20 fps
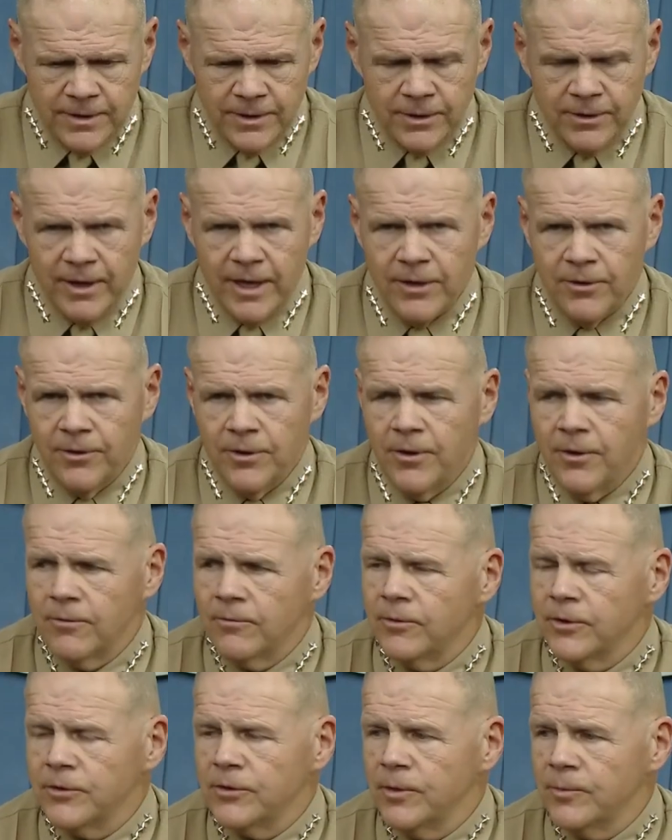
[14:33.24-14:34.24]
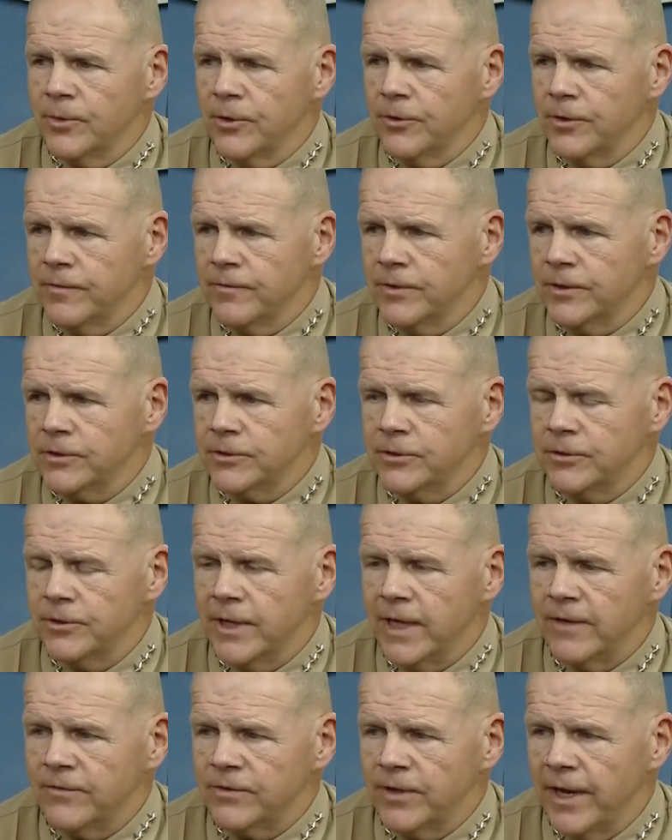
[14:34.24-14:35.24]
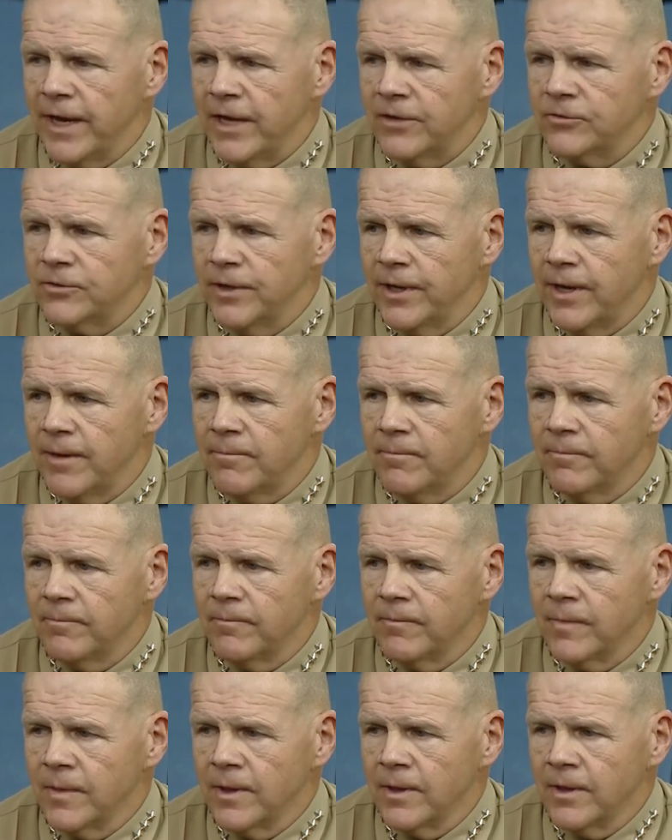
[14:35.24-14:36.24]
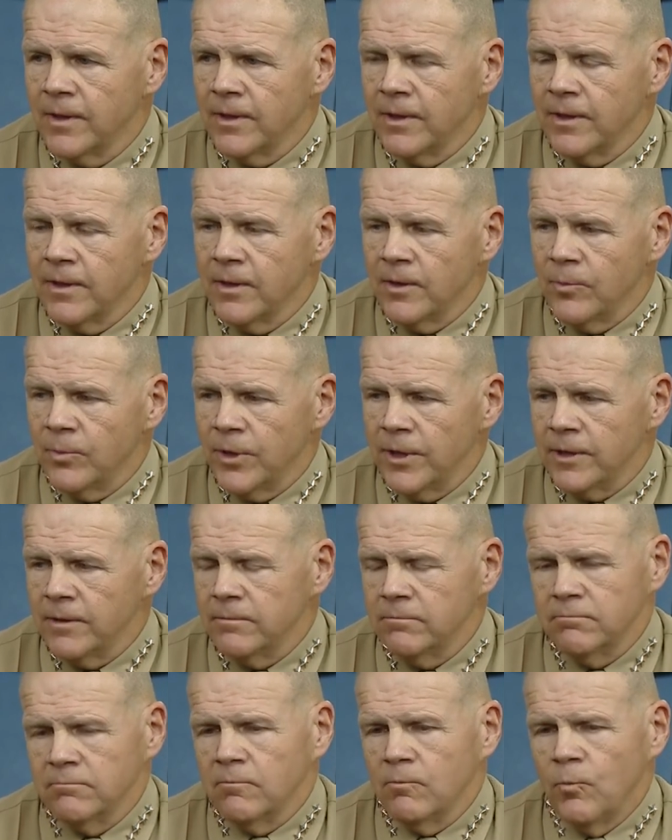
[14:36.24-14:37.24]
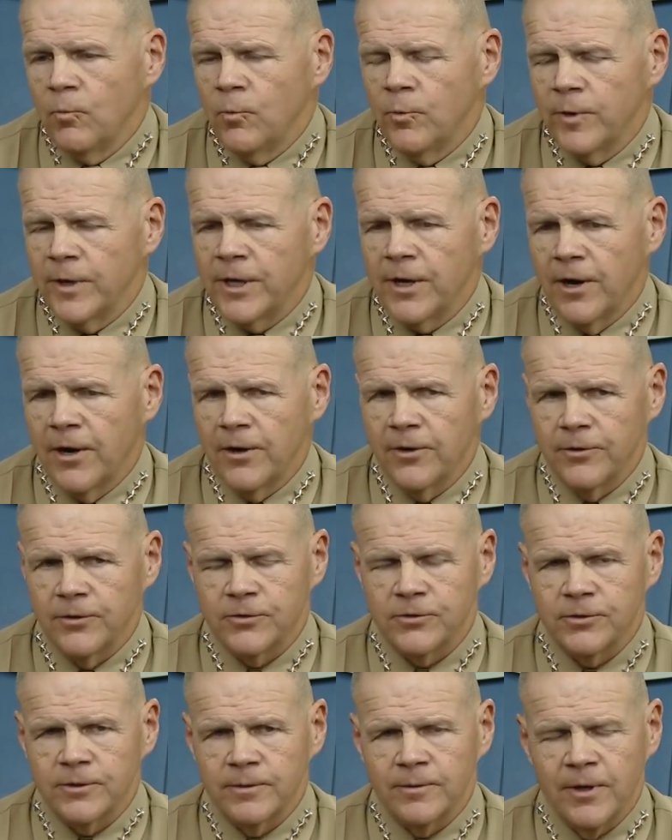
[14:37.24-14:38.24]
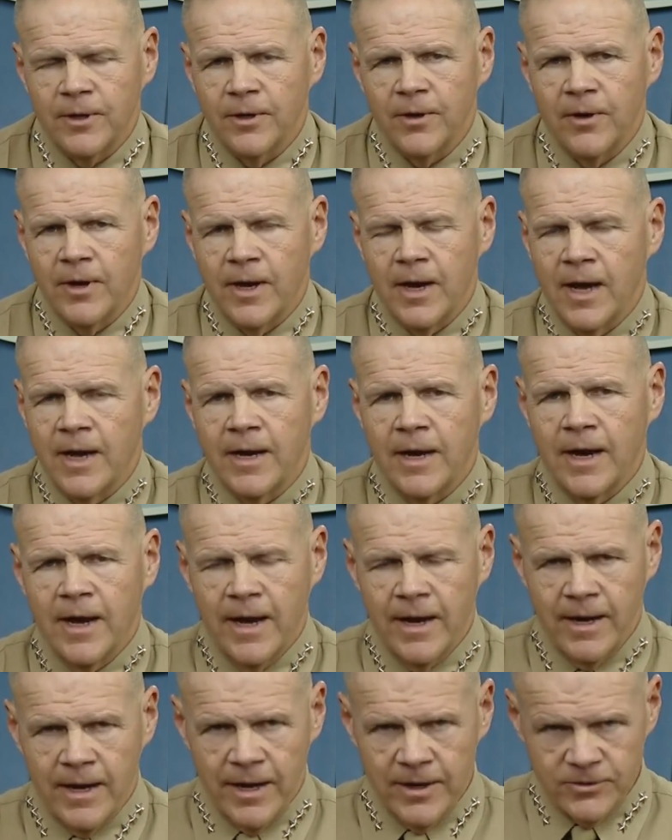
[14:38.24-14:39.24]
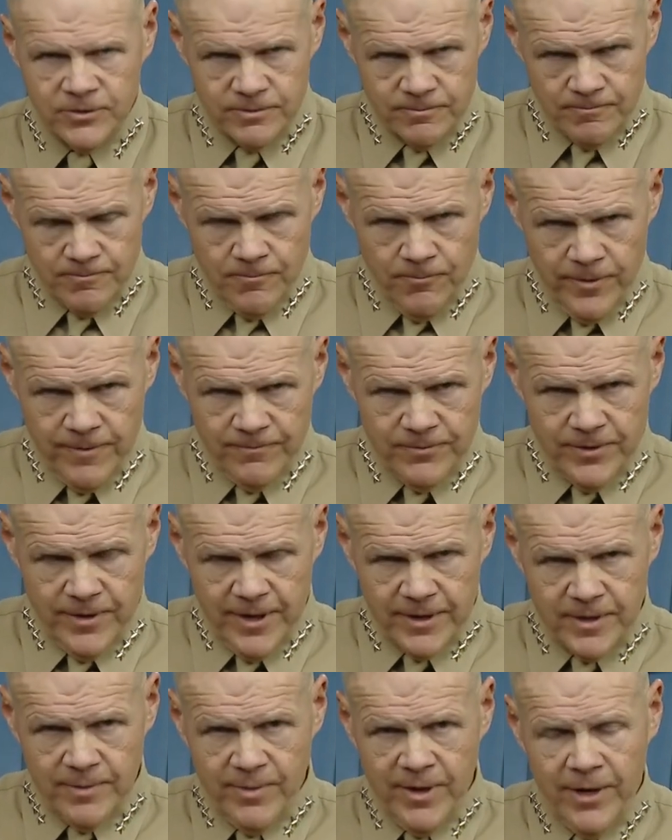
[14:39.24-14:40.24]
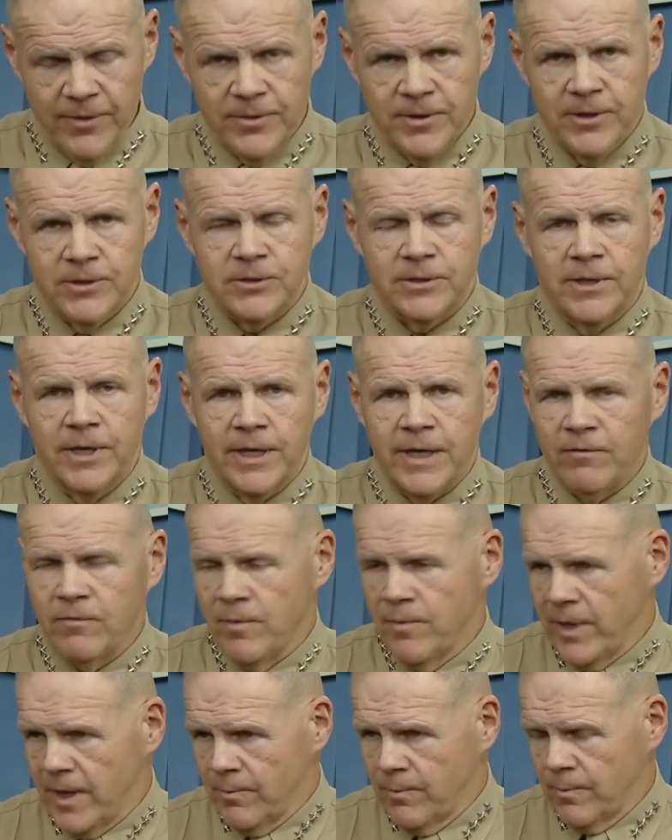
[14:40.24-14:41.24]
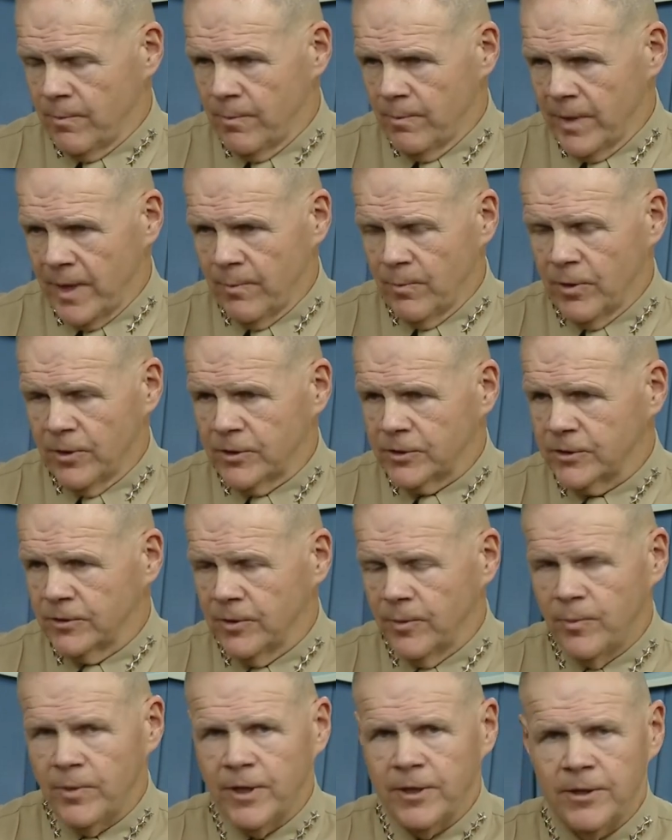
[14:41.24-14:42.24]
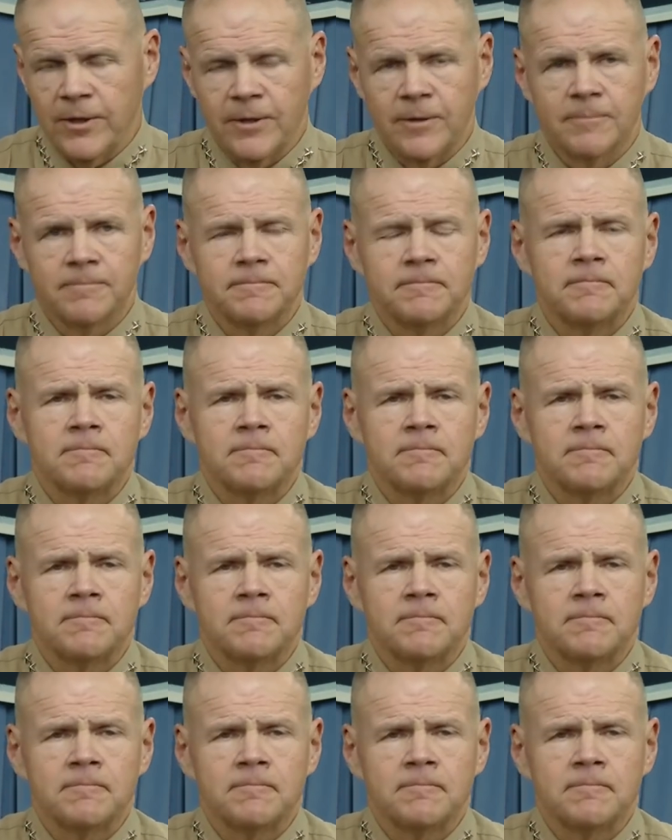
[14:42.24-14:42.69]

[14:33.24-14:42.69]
I don't know what their motive is. You'd have to ask them. But regardless, I guess we've talked about this, and I'll give you my personal opinion.